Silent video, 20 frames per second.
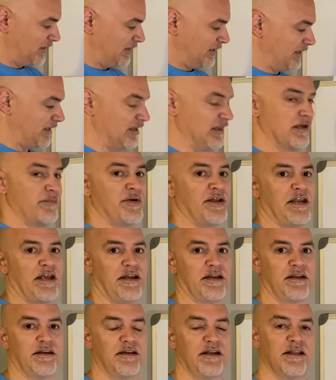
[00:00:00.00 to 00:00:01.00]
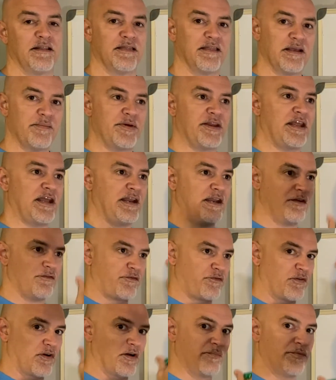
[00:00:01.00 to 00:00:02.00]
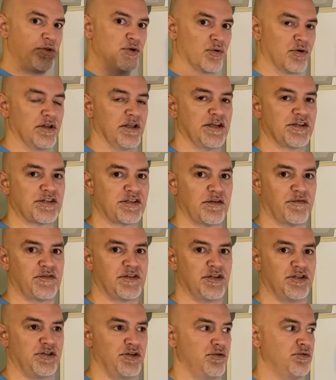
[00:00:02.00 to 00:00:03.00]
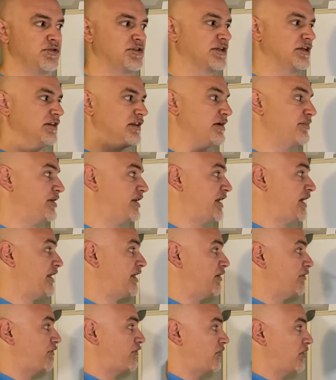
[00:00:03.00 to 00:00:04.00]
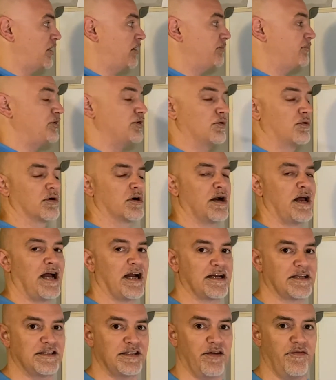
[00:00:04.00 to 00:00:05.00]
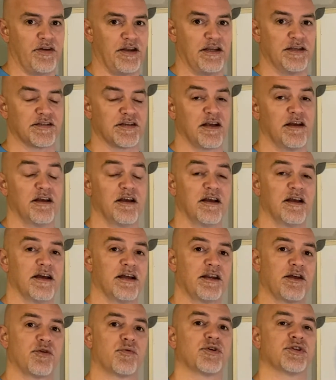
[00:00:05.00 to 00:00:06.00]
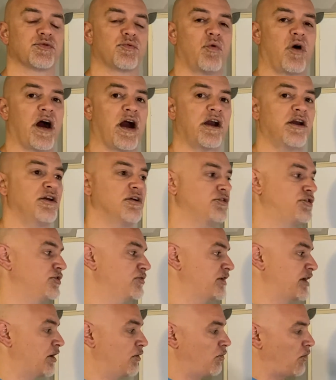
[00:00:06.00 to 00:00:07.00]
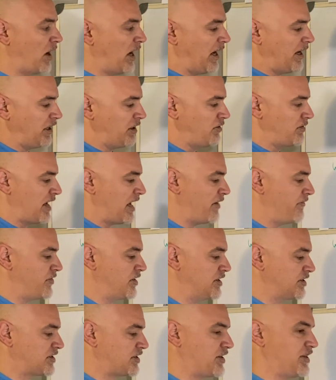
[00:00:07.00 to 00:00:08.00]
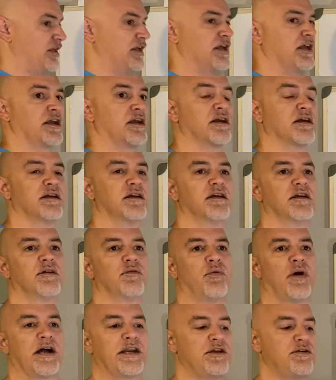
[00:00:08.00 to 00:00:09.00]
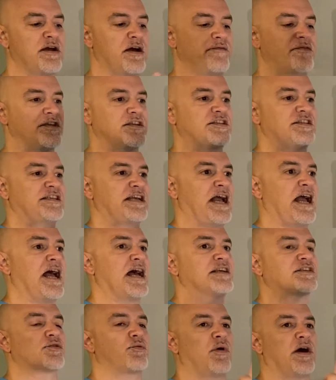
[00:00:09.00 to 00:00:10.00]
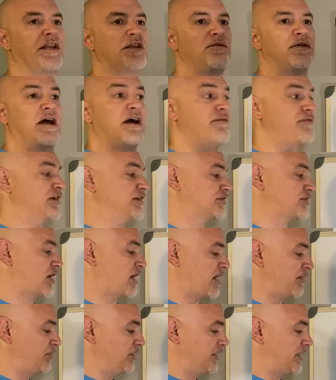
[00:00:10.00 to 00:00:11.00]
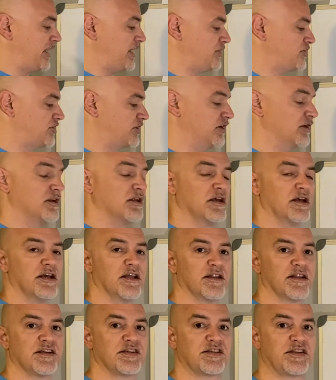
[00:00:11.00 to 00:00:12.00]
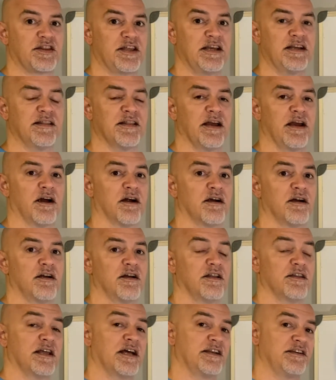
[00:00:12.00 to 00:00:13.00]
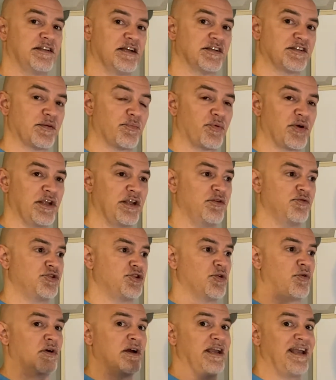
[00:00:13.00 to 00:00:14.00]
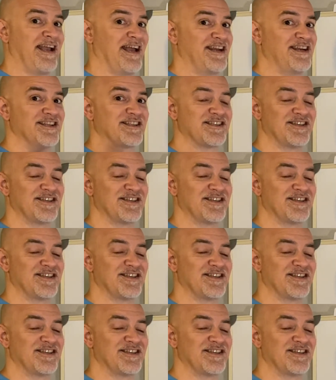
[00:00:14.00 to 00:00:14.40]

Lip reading: eliminate it. Eliminate it from your list of to-dos. Eliminate it from your activities. In other words, why are you doing it? Why do you have this thing? Why do you have this task? Why do you have this obligation, this thing there that doesn't bring you joy and it's